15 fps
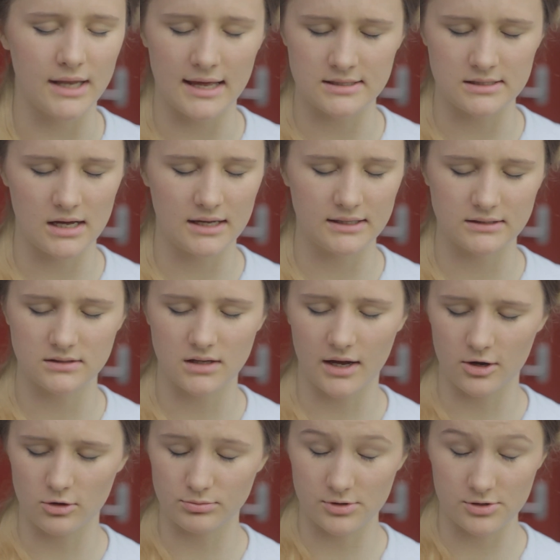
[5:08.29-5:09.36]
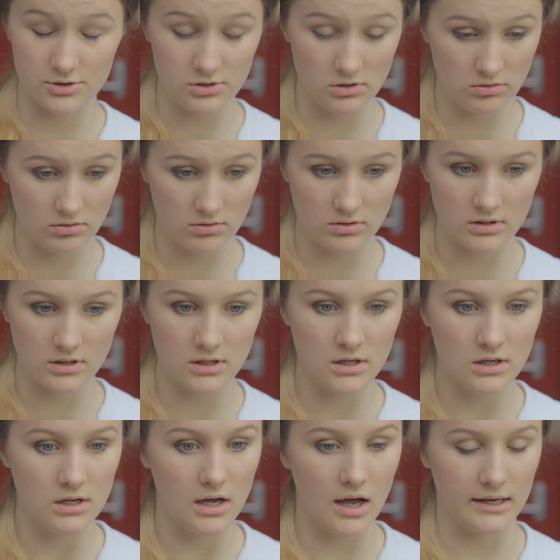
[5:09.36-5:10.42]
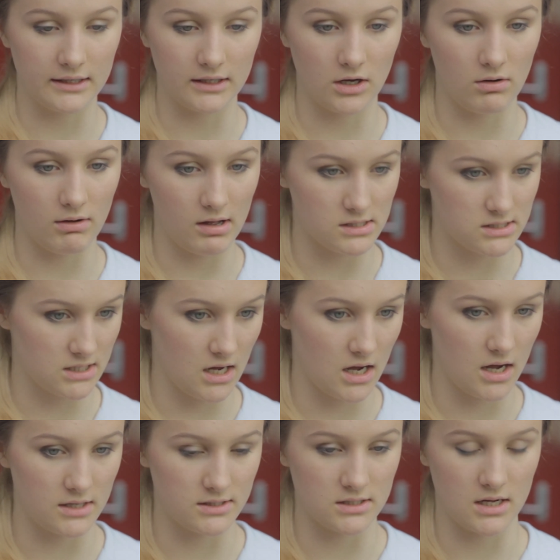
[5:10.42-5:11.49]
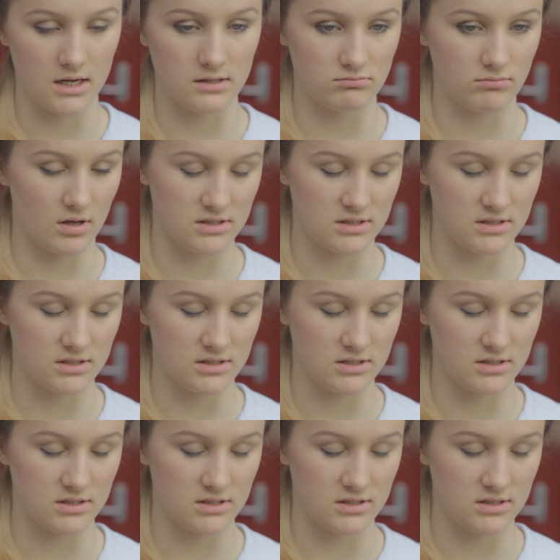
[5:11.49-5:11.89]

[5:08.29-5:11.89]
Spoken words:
And I open the door and I go outside and I